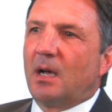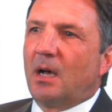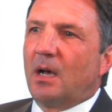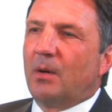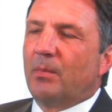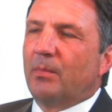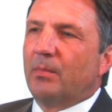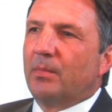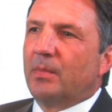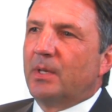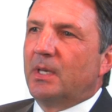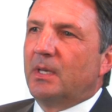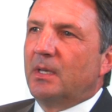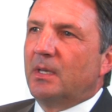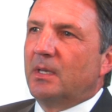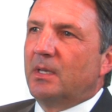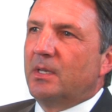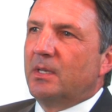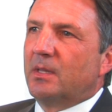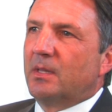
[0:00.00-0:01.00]
Um,
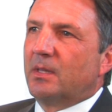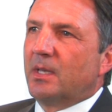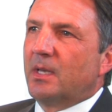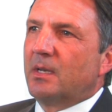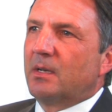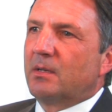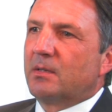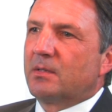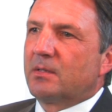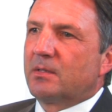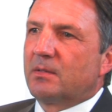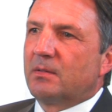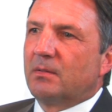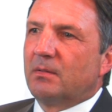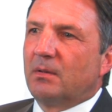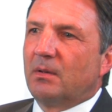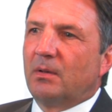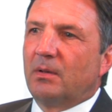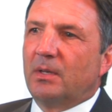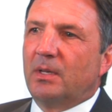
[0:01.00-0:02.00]
he, he thinks
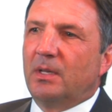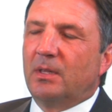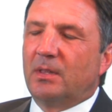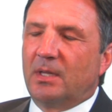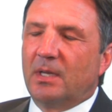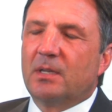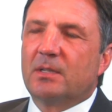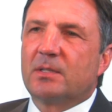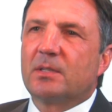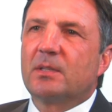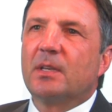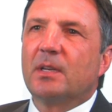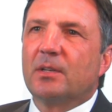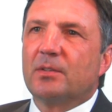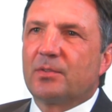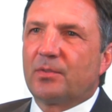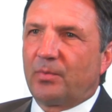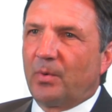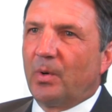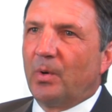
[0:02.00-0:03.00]
he thinks
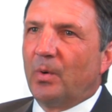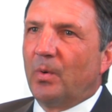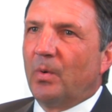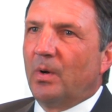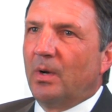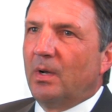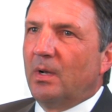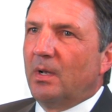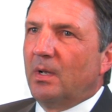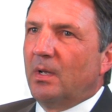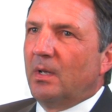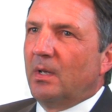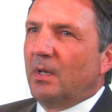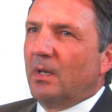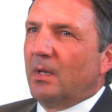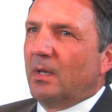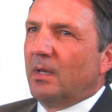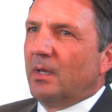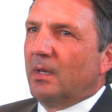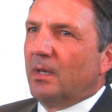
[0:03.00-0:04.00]
things through
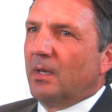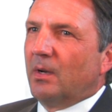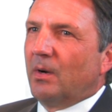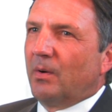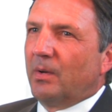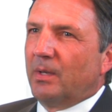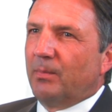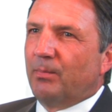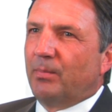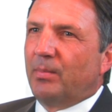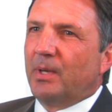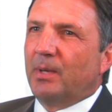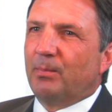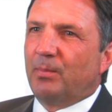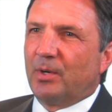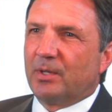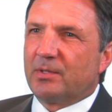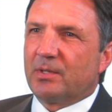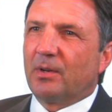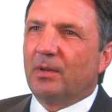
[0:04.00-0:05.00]
he, you know, he, he
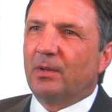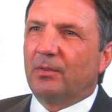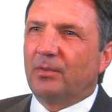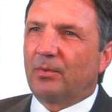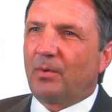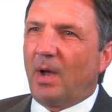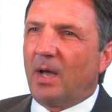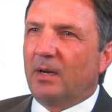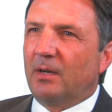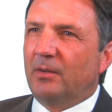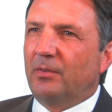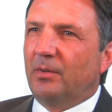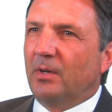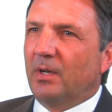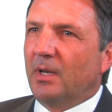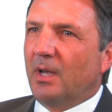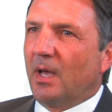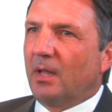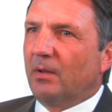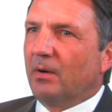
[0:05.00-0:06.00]
puts a good strategy
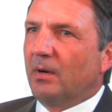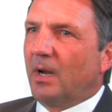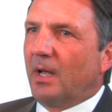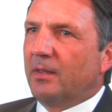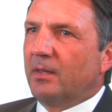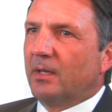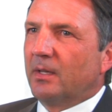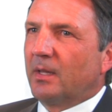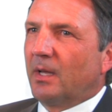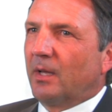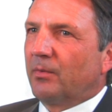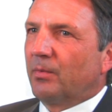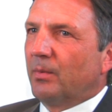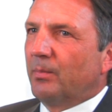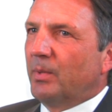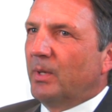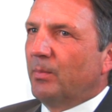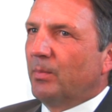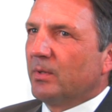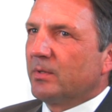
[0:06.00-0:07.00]
together, and I think that's
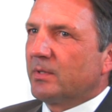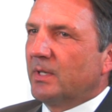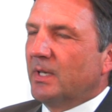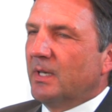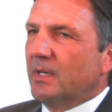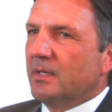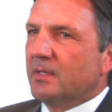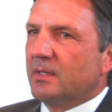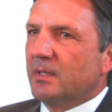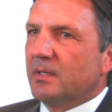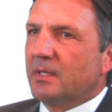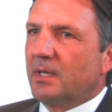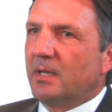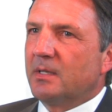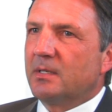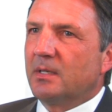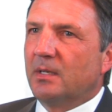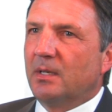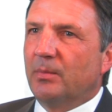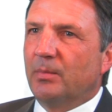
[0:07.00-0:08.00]
what people see in his
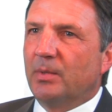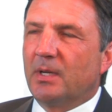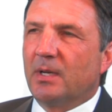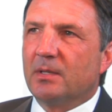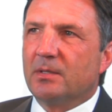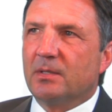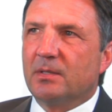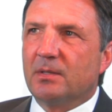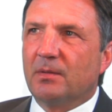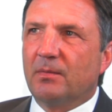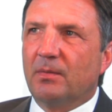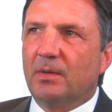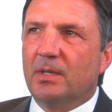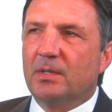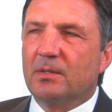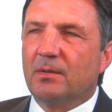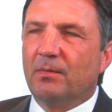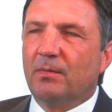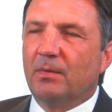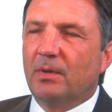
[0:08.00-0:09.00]
intensity because he's a,
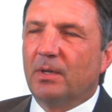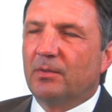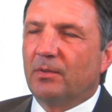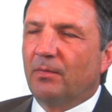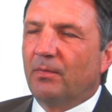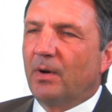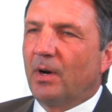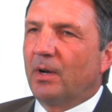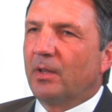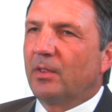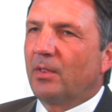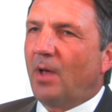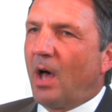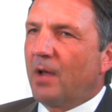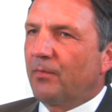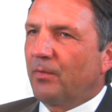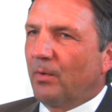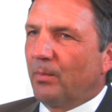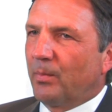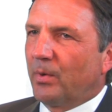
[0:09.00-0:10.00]
he's a, he's a very
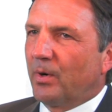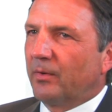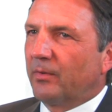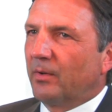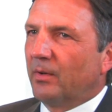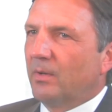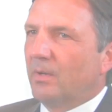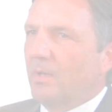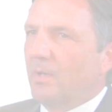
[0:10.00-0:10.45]
thoughtful person.